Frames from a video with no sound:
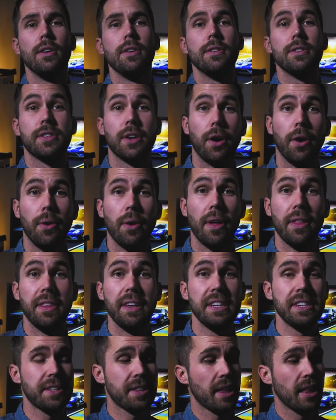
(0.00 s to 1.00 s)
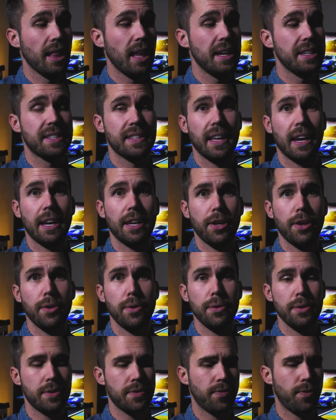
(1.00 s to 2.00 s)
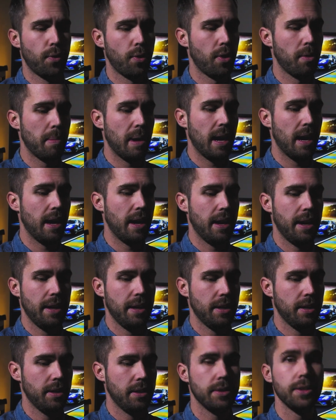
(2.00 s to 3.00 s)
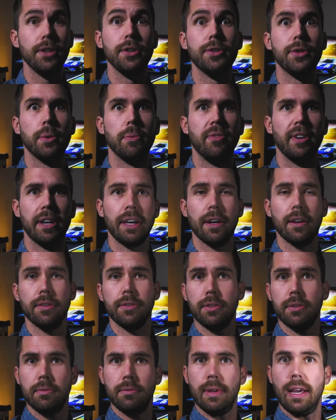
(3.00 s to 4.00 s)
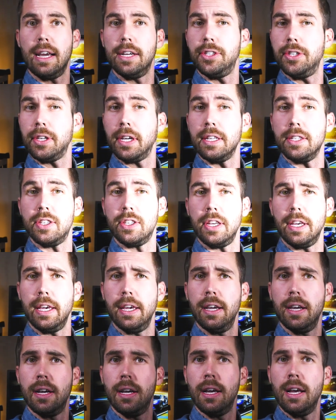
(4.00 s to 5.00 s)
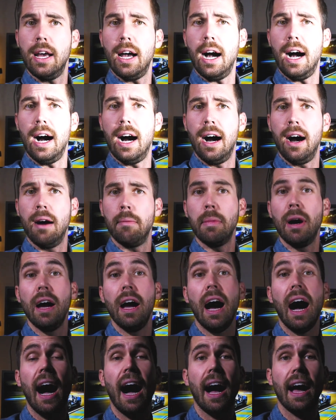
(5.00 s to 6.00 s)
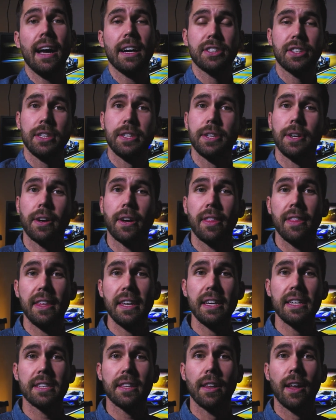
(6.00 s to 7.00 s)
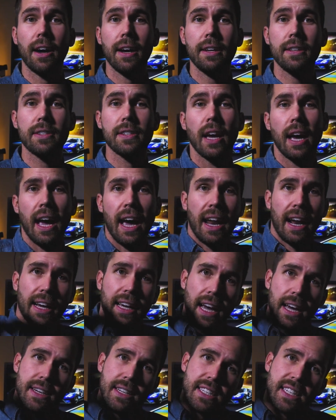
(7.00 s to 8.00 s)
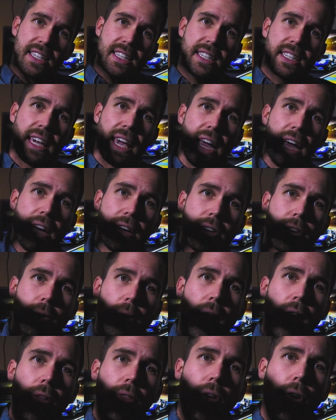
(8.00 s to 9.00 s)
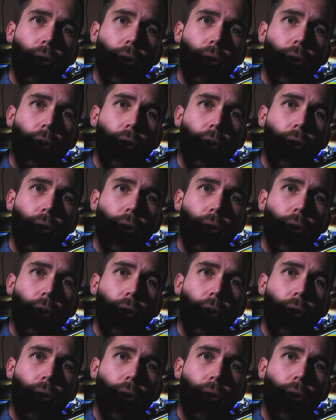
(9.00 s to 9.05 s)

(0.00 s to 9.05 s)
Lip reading: So these are the lights that I use for my YouTube videos, as you can see. I actually took these lights and I kind of scanned around the